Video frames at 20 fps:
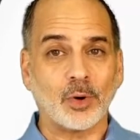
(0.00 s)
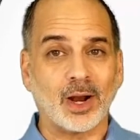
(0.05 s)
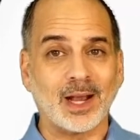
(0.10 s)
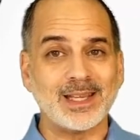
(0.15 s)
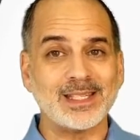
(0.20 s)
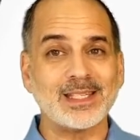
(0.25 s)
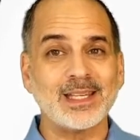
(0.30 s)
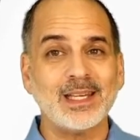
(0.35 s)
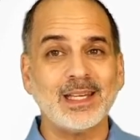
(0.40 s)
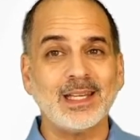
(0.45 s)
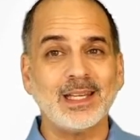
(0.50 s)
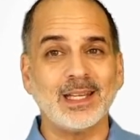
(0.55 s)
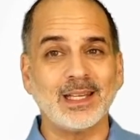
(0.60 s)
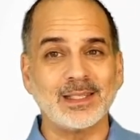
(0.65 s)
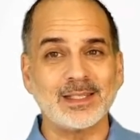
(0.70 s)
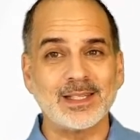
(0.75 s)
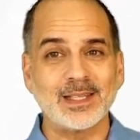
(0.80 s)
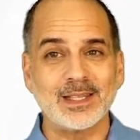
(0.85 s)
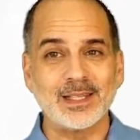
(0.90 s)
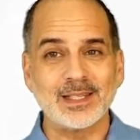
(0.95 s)
price
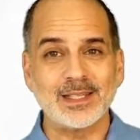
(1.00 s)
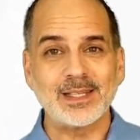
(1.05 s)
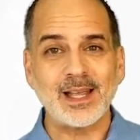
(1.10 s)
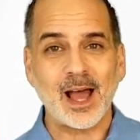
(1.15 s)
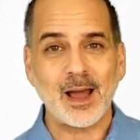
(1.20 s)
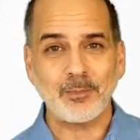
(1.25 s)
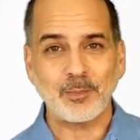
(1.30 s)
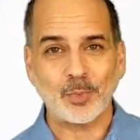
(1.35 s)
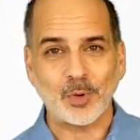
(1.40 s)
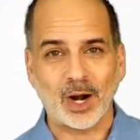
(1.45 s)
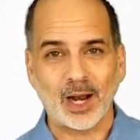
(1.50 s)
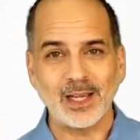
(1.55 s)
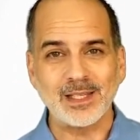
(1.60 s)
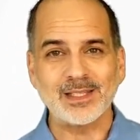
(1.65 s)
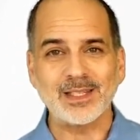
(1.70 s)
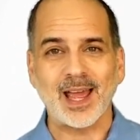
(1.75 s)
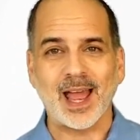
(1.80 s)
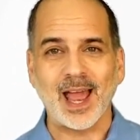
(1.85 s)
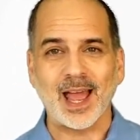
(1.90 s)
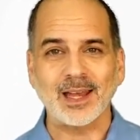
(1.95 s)
hits the stop
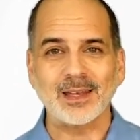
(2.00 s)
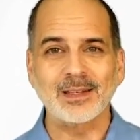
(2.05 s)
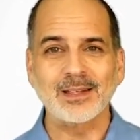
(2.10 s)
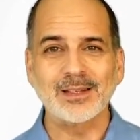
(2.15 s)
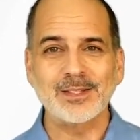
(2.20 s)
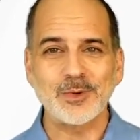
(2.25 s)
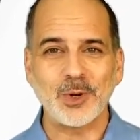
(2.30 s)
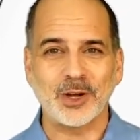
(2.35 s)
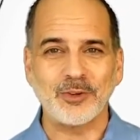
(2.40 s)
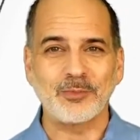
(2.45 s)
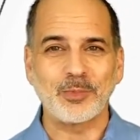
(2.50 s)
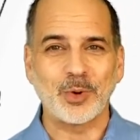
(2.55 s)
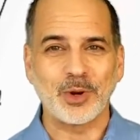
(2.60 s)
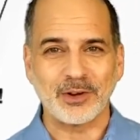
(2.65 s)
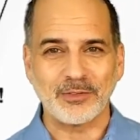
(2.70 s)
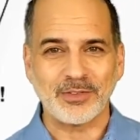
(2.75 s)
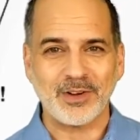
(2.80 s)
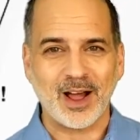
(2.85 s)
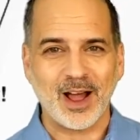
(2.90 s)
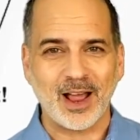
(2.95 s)
price at
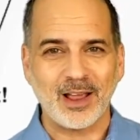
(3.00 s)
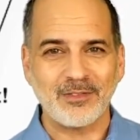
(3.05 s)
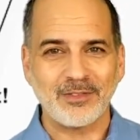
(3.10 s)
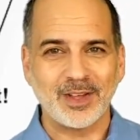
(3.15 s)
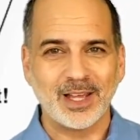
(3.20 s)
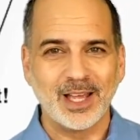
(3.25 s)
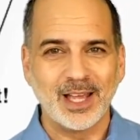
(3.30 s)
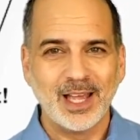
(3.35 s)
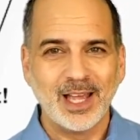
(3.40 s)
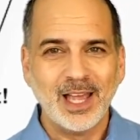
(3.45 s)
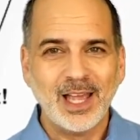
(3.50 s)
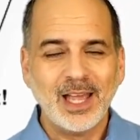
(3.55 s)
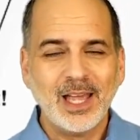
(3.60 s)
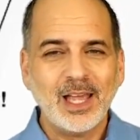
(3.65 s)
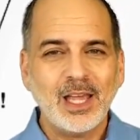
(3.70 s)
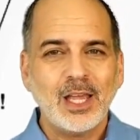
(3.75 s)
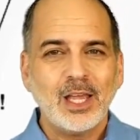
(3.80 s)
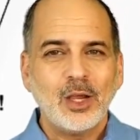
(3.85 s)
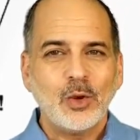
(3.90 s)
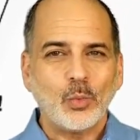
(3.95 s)
12.5.
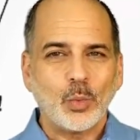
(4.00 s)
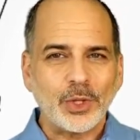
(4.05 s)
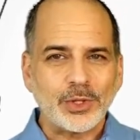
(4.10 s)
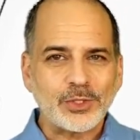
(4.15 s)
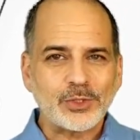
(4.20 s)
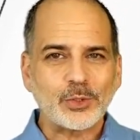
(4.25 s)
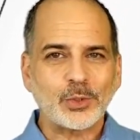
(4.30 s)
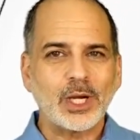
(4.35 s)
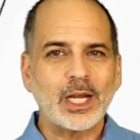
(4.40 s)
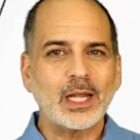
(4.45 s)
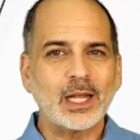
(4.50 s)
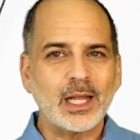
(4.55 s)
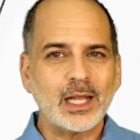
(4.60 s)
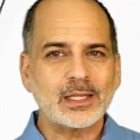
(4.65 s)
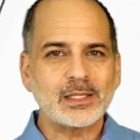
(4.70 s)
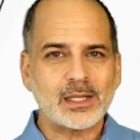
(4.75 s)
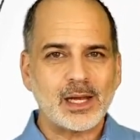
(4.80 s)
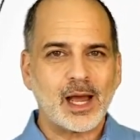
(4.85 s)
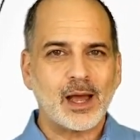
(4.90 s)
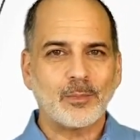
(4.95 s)
With
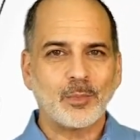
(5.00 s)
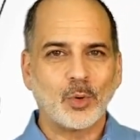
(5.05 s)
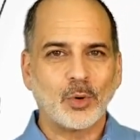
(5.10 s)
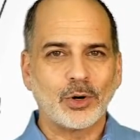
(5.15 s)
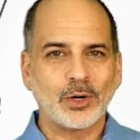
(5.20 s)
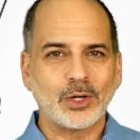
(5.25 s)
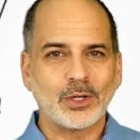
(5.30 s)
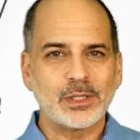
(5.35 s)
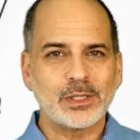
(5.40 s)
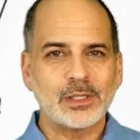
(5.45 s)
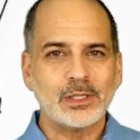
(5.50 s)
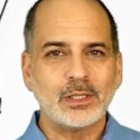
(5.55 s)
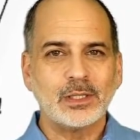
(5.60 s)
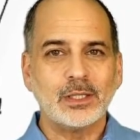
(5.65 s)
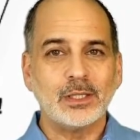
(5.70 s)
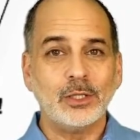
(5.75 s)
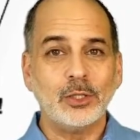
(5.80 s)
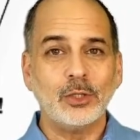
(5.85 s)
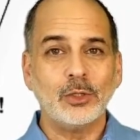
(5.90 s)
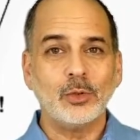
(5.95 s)
trailing stop orders,
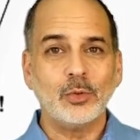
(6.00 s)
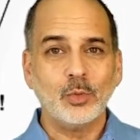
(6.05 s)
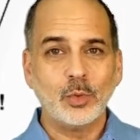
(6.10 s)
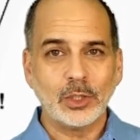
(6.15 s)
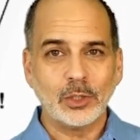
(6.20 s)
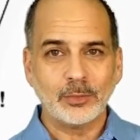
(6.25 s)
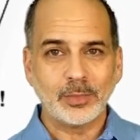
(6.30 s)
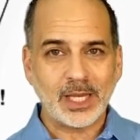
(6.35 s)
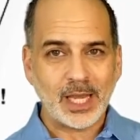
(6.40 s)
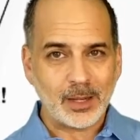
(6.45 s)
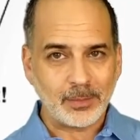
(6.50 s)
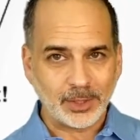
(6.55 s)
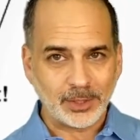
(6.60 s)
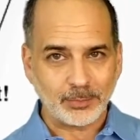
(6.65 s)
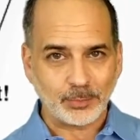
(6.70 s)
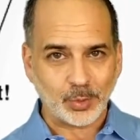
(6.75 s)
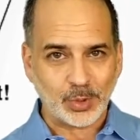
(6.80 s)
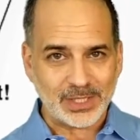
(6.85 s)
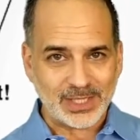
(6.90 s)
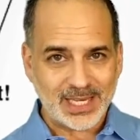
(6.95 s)
you will be able to
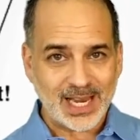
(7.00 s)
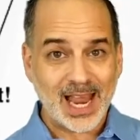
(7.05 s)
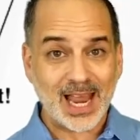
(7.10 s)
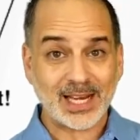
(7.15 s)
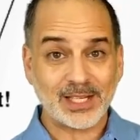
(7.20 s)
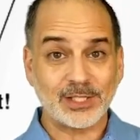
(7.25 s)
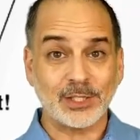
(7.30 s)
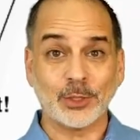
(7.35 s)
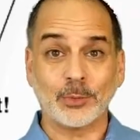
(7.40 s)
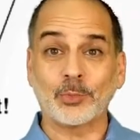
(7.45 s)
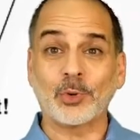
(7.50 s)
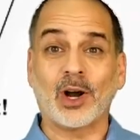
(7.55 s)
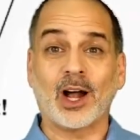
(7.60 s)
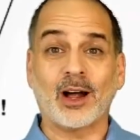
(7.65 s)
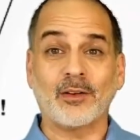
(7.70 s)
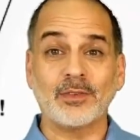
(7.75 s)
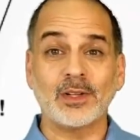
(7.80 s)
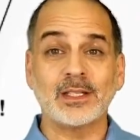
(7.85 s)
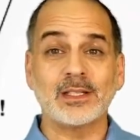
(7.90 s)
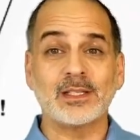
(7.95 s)
protect your
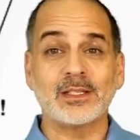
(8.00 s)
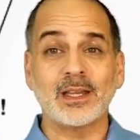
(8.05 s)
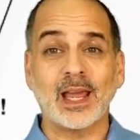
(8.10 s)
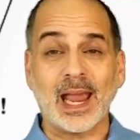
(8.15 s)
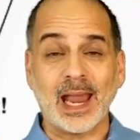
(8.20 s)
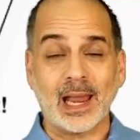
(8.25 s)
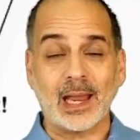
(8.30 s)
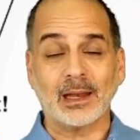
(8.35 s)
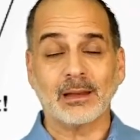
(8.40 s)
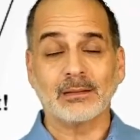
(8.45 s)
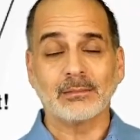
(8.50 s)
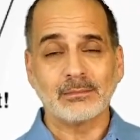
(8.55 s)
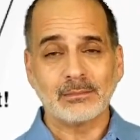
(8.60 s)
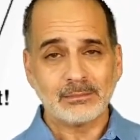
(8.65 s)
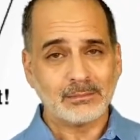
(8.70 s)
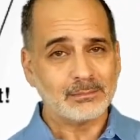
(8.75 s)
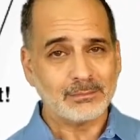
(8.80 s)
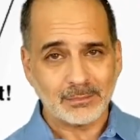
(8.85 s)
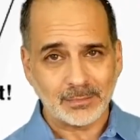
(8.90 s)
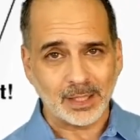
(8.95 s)
profits and
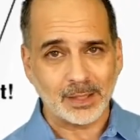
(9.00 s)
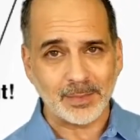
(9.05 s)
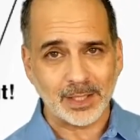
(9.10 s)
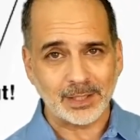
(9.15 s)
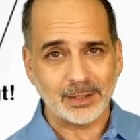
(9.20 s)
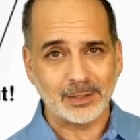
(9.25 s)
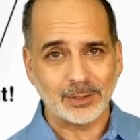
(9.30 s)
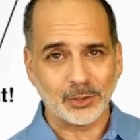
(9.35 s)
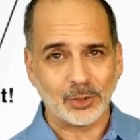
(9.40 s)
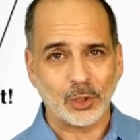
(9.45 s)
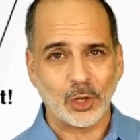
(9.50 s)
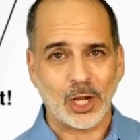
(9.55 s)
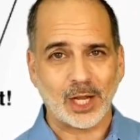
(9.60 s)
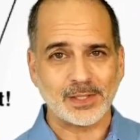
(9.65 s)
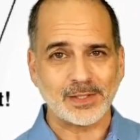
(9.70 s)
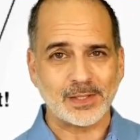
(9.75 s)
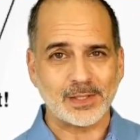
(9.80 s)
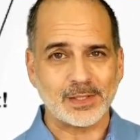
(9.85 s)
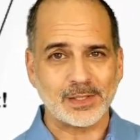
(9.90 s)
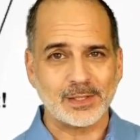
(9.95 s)
limit your
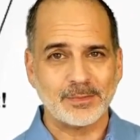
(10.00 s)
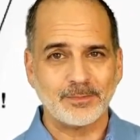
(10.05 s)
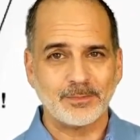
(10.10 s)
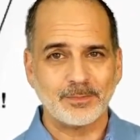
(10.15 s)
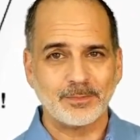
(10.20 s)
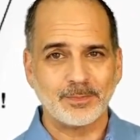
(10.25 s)
losses.